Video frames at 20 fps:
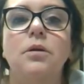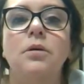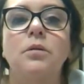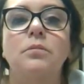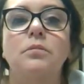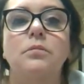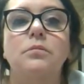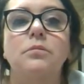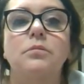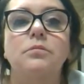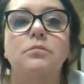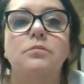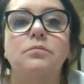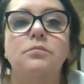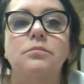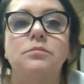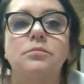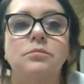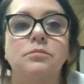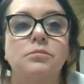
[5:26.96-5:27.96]
Oh,
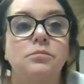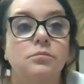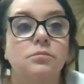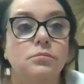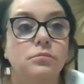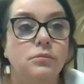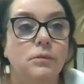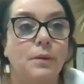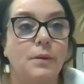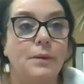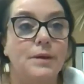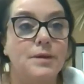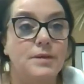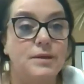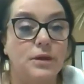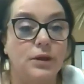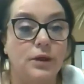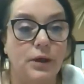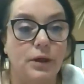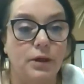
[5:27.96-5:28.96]
am I
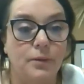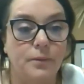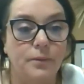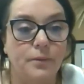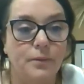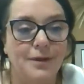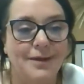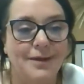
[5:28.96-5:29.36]
still here?